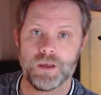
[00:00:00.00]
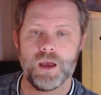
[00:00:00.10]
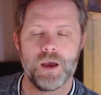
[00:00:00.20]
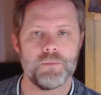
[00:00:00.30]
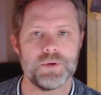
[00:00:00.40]

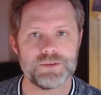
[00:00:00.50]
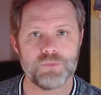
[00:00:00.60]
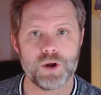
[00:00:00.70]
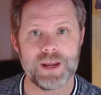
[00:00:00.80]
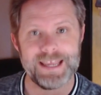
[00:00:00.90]
but is
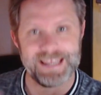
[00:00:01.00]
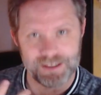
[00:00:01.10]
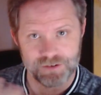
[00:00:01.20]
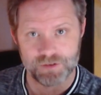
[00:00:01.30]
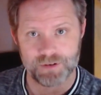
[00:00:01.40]
more
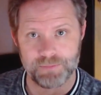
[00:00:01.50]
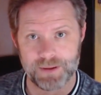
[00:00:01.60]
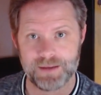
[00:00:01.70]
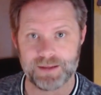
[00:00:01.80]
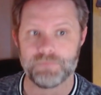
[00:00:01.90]

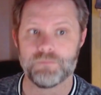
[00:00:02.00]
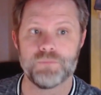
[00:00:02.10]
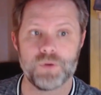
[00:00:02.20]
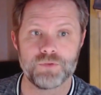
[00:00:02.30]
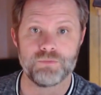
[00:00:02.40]
interdependent.
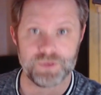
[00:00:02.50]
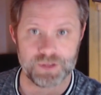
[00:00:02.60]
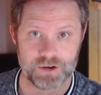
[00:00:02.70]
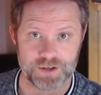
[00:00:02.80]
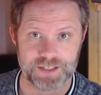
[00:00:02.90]
Both
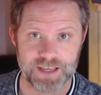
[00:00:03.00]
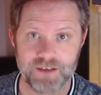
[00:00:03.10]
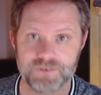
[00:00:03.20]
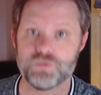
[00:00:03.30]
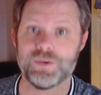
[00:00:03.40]
within ourselves,